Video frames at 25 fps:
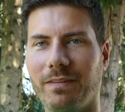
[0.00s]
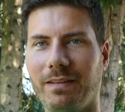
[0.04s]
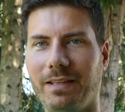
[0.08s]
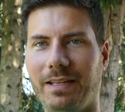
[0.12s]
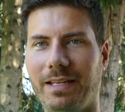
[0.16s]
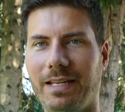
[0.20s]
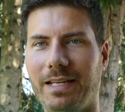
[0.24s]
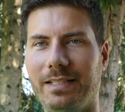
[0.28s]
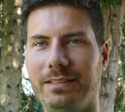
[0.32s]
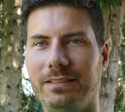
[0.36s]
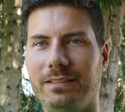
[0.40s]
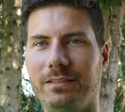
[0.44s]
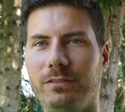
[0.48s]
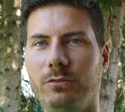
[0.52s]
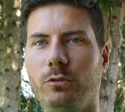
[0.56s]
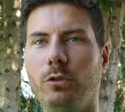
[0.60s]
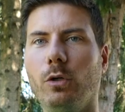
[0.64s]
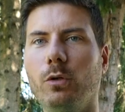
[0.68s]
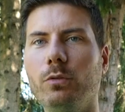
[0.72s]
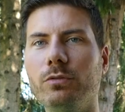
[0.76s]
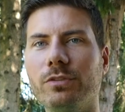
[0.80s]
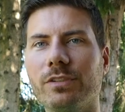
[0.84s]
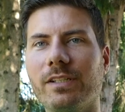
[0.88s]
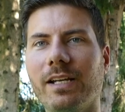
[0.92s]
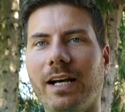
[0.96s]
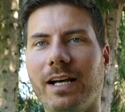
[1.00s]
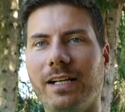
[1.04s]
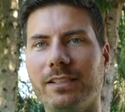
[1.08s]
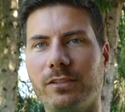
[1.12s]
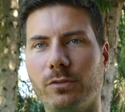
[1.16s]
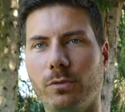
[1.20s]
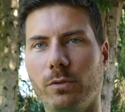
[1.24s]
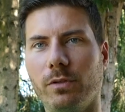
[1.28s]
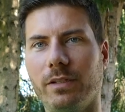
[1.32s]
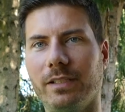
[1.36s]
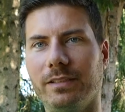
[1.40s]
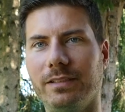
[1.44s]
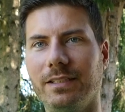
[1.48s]
at those guys
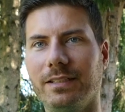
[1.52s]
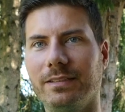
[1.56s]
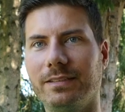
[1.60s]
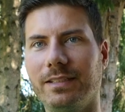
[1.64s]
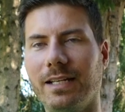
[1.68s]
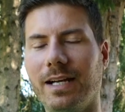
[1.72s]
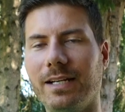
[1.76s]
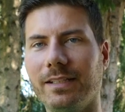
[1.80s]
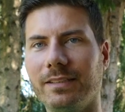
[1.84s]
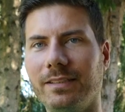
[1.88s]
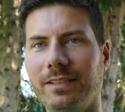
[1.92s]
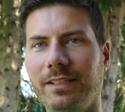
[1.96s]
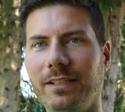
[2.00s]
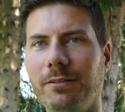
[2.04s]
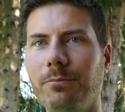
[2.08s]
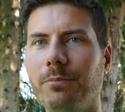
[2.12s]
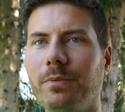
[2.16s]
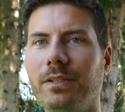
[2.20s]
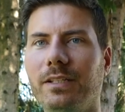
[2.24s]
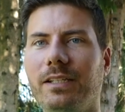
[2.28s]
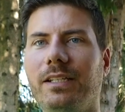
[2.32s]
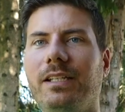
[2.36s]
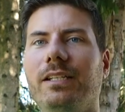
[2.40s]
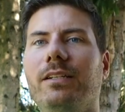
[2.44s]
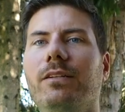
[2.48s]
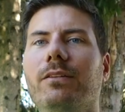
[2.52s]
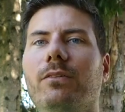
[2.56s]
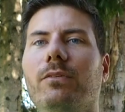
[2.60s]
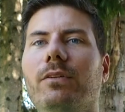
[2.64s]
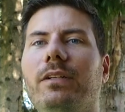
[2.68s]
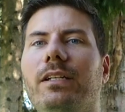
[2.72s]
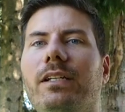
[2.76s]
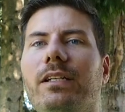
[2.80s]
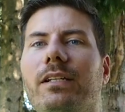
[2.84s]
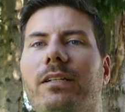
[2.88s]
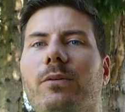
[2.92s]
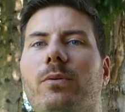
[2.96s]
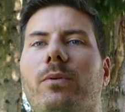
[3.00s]
who had attacked him
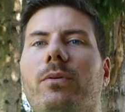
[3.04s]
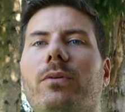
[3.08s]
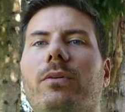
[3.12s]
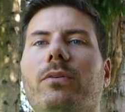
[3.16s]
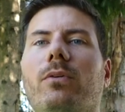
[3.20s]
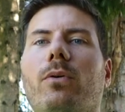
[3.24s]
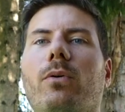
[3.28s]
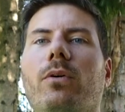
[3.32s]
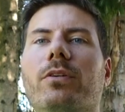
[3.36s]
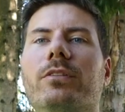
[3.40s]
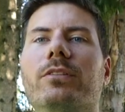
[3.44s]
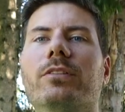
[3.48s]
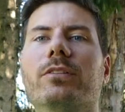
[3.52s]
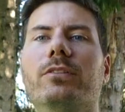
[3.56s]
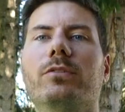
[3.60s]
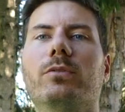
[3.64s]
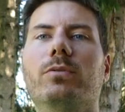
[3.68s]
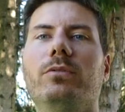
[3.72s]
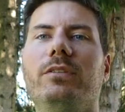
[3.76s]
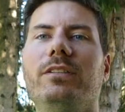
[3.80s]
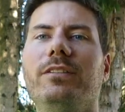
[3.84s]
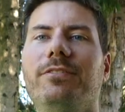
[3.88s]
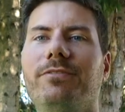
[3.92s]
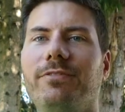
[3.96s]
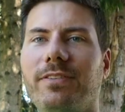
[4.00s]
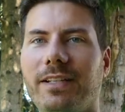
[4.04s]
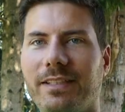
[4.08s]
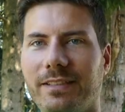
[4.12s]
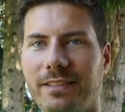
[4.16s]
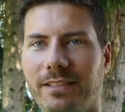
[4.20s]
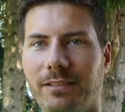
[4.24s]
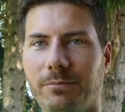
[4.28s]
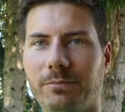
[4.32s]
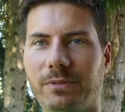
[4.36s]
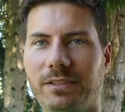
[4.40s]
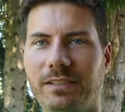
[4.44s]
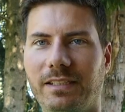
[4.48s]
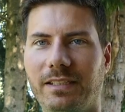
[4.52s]
in order to defend
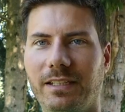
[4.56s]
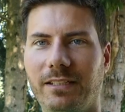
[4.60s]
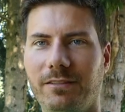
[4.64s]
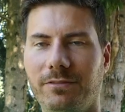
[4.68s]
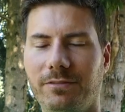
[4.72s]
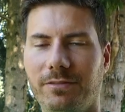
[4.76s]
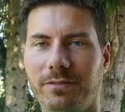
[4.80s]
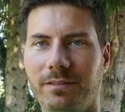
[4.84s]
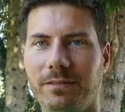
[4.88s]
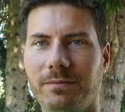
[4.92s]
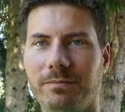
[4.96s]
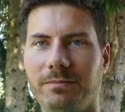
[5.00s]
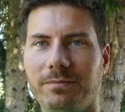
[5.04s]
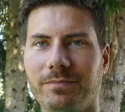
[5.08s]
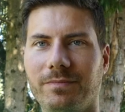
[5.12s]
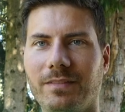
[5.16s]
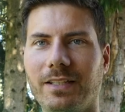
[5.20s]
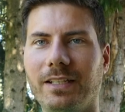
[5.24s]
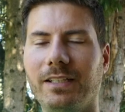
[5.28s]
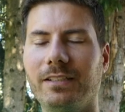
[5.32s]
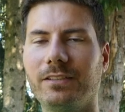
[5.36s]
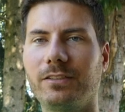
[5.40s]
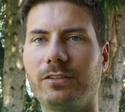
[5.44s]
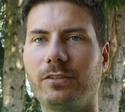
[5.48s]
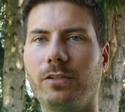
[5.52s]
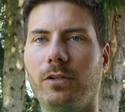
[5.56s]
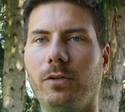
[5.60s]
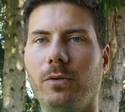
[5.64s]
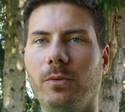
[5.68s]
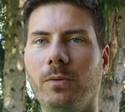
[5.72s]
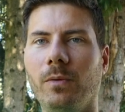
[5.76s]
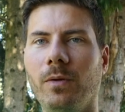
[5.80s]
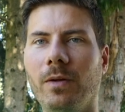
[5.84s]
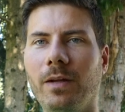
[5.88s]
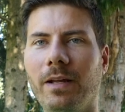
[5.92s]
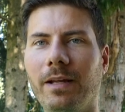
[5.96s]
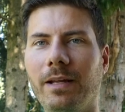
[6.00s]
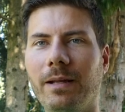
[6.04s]
himself. So
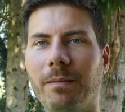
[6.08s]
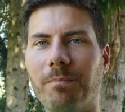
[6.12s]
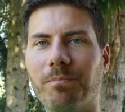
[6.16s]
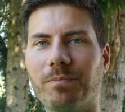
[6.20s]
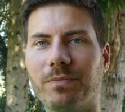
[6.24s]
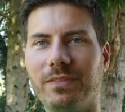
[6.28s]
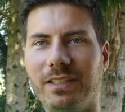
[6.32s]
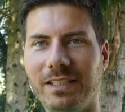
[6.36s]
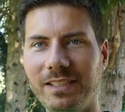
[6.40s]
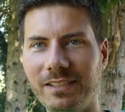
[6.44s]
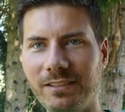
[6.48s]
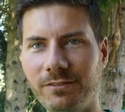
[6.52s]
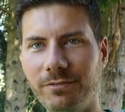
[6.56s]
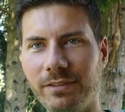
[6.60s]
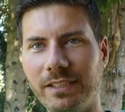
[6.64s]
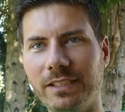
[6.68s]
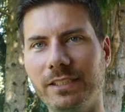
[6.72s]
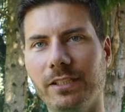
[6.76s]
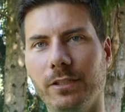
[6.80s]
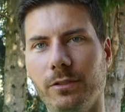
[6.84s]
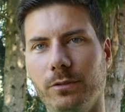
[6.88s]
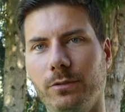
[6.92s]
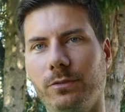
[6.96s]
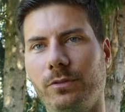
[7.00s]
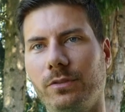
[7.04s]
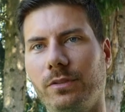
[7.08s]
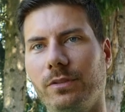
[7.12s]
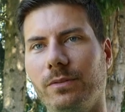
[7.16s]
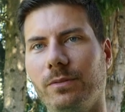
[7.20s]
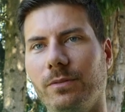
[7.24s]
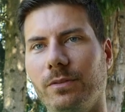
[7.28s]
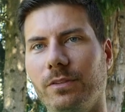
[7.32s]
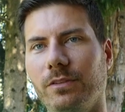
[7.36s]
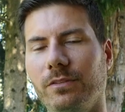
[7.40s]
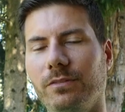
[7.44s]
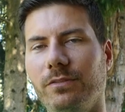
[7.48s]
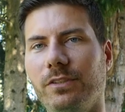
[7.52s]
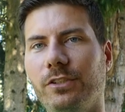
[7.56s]
these videos,
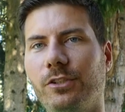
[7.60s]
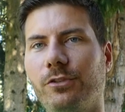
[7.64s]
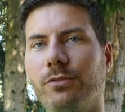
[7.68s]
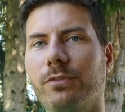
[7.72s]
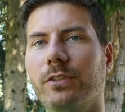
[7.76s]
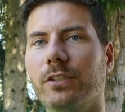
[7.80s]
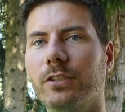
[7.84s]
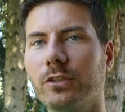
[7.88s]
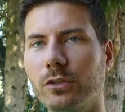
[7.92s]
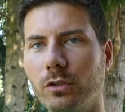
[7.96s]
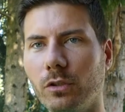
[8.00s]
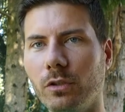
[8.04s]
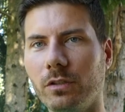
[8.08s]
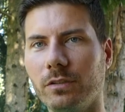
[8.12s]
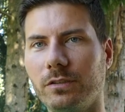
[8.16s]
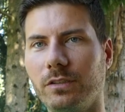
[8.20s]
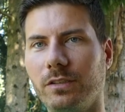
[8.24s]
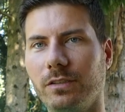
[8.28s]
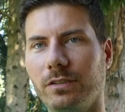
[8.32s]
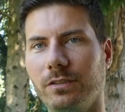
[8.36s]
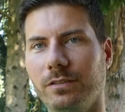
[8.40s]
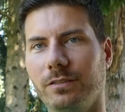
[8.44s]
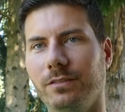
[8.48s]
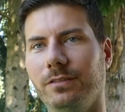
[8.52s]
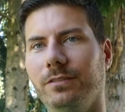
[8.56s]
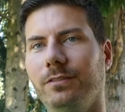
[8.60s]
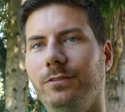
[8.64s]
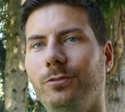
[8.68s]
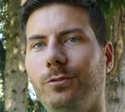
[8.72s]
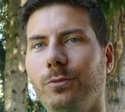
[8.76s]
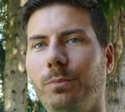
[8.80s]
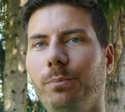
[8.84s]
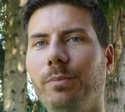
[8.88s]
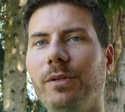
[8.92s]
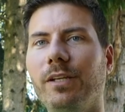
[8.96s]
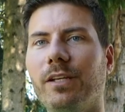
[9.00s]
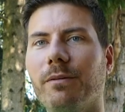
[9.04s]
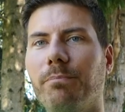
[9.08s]
which were thought to
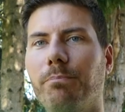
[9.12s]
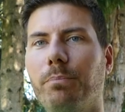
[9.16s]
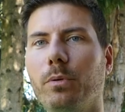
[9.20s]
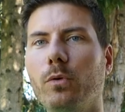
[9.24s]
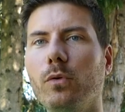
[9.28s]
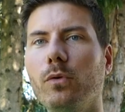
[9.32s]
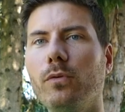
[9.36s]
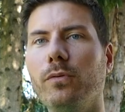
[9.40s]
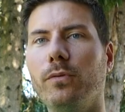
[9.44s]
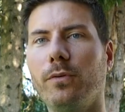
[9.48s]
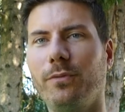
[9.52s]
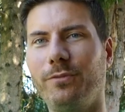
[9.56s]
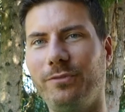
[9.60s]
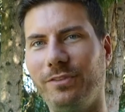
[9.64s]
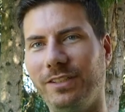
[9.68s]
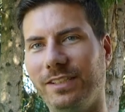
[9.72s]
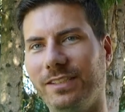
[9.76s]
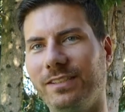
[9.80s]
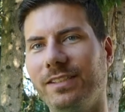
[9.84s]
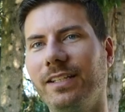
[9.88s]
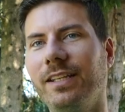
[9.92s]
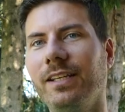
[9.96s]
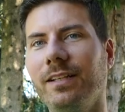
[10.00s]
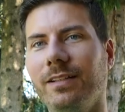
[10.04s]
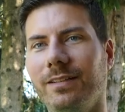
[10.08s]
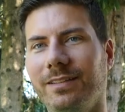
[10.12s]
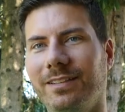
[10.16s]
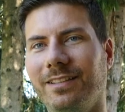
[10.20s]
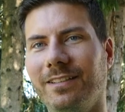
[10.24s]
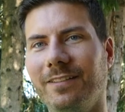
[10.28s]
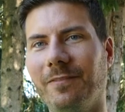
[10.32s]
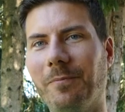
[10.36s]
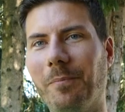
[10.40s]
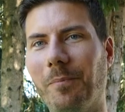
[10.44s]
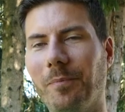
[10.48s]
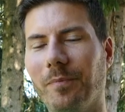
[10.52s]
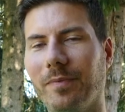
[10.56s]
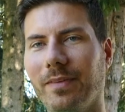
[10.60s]
be a proof of his guilt,
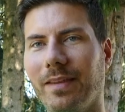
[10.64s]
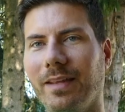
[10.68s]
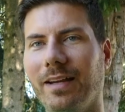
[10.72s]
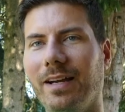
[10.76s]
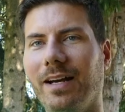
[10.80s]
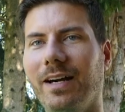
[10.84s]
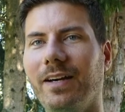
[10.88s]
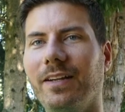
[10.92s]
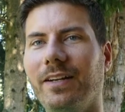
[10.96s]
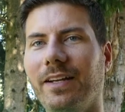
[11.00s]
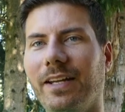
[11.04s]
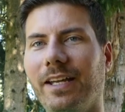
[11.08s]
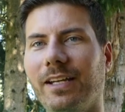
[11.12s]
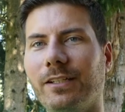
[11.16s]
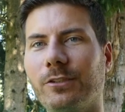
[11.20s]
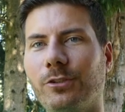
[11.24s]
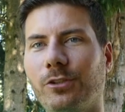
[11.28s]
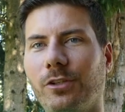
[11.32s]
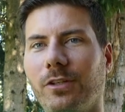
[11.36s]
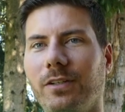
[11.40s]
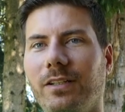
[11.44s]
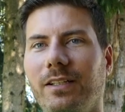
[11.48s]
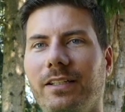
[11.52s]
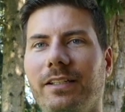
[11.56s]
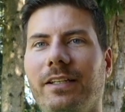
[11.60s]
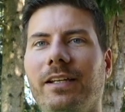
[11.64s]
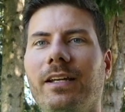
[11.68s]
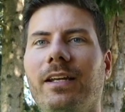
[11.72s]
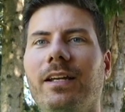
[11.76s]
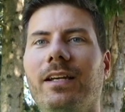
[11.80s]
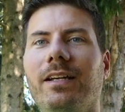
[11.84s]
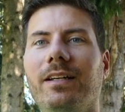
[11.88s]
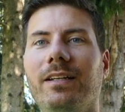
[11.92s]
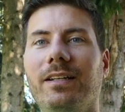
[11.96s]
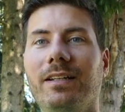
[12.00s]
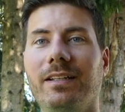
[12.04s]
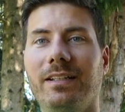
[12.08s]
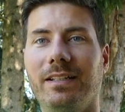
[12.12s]
are actually
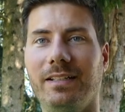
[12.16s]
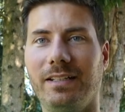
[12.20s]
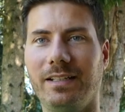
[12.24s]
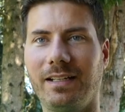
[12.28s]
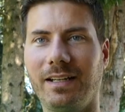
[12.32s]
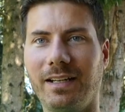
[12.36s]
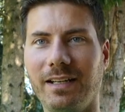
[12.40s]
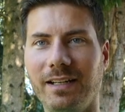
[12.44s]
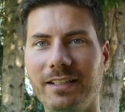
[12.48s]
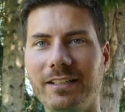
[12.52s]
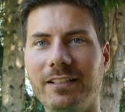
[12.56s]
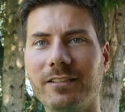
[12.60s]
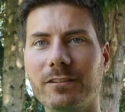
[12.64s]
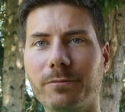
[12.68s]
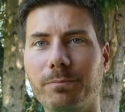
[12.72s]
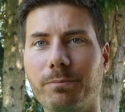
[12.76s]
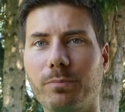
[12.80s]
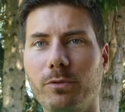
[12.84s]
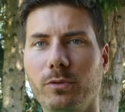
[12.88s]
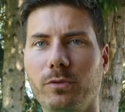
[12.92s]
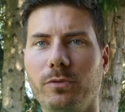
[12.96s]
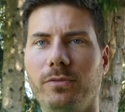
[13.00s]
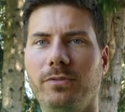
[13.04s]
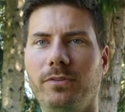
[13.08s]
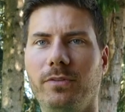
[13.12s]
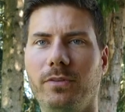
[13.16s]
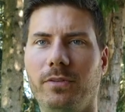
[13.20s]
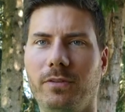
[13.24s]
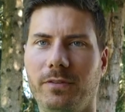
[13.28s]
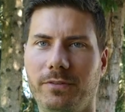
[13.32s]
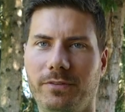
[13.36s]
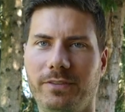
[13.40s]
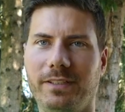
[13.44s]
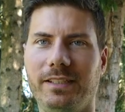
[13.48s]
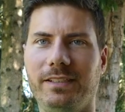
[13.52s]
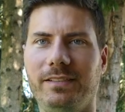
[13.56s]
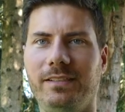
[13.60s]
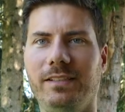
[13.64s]
a clear proof of
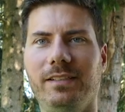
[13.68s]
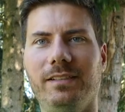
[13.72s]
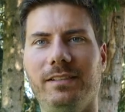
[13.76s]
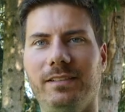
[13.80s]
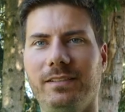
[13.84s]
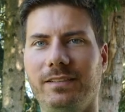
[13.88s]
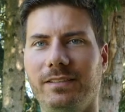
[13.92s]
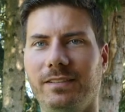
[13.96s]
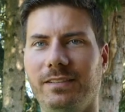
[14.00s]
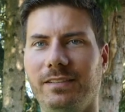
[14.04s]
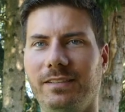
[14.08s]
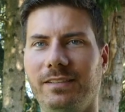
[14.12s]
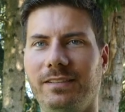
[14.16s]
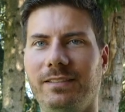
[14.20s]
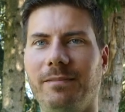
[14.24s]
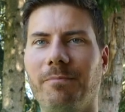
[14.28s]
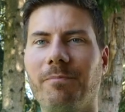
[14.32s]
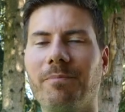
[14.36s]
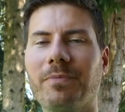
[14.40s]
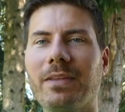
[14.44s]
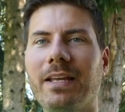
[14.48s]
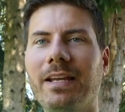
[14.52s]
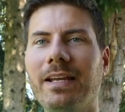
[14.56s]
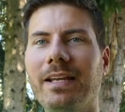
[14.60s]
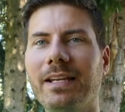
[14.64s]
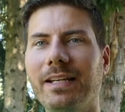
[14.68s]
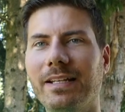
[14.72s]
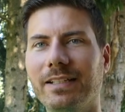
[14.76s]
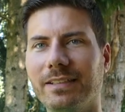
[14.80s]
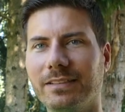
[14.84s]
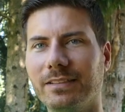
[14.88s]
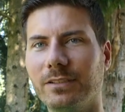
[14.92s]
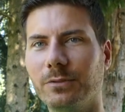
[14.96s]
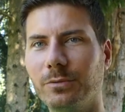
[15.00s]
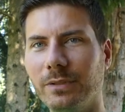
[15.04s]
his innocence. The